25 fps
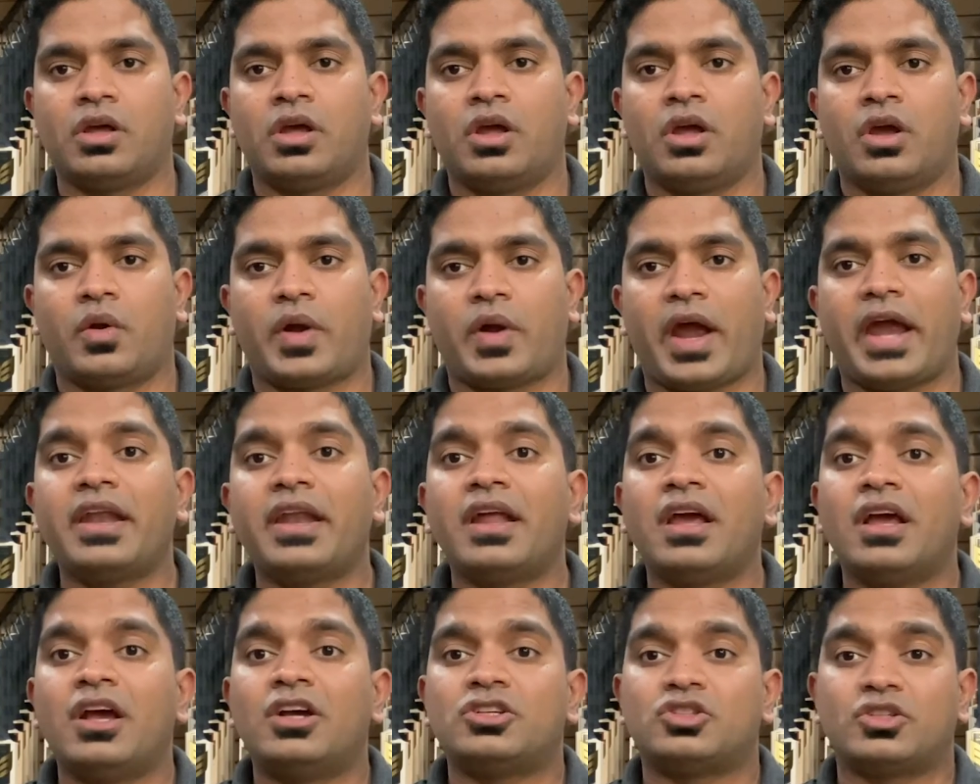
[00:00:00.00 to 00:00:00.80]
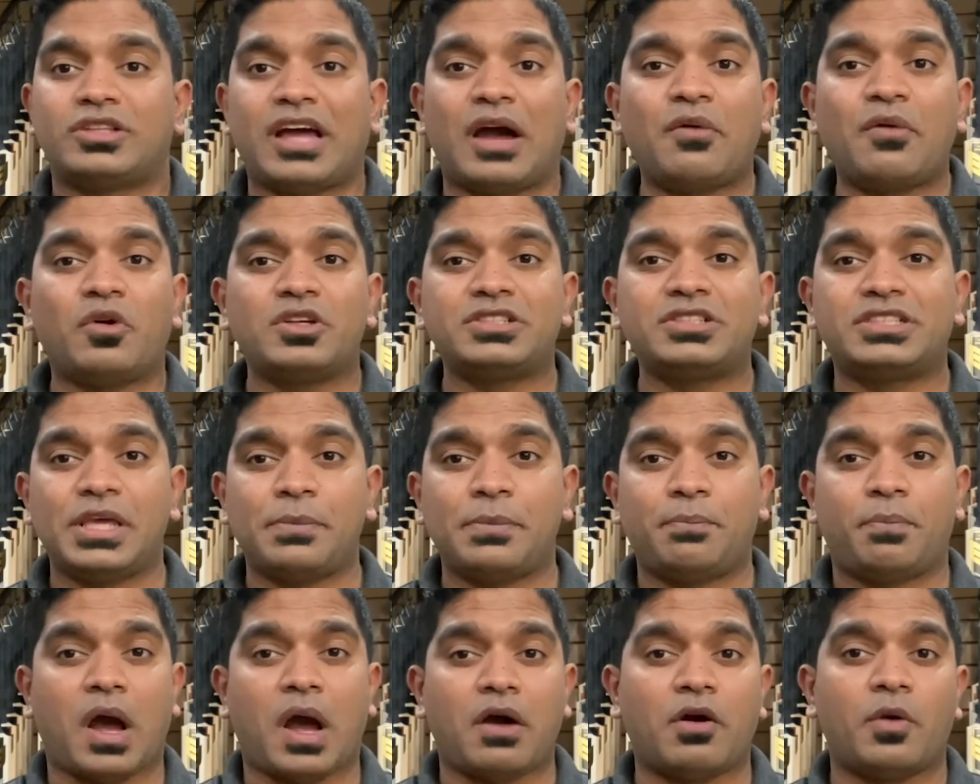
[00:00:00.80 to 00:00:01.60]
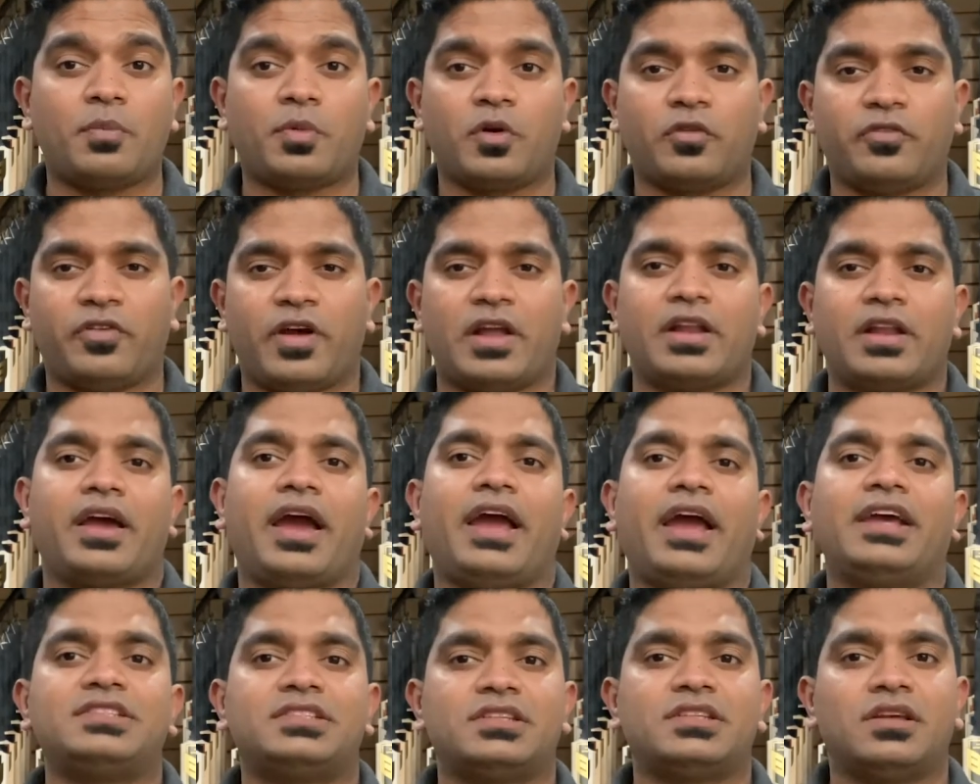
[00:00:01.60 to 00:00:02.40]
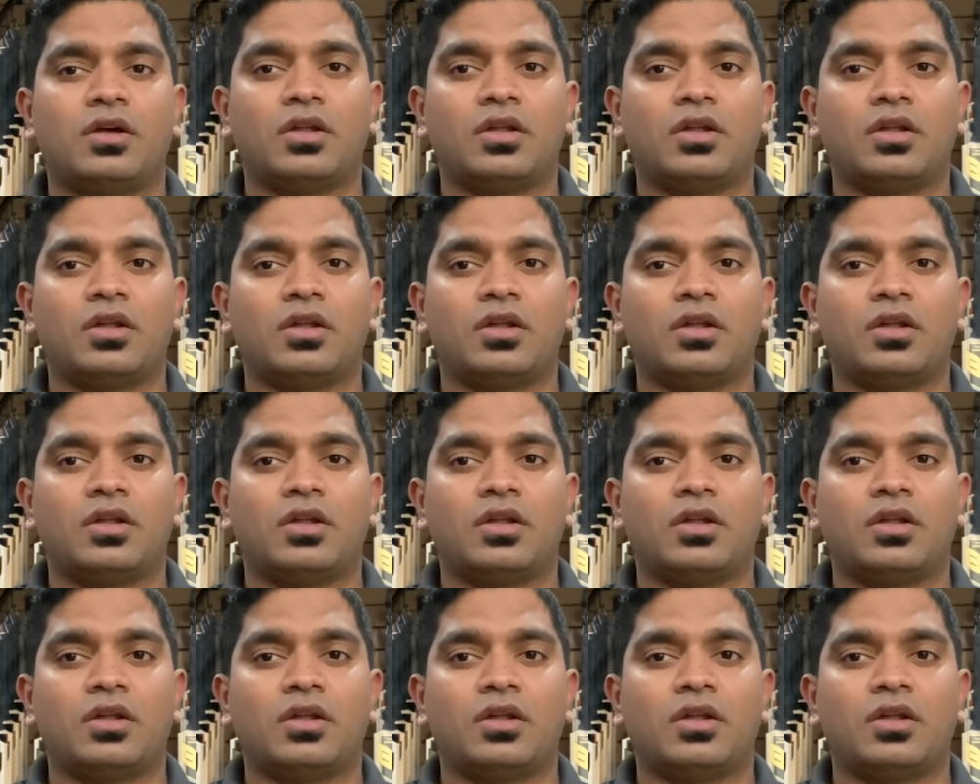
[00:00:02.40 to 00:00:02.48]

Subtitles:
right? So that was the power profile, guys.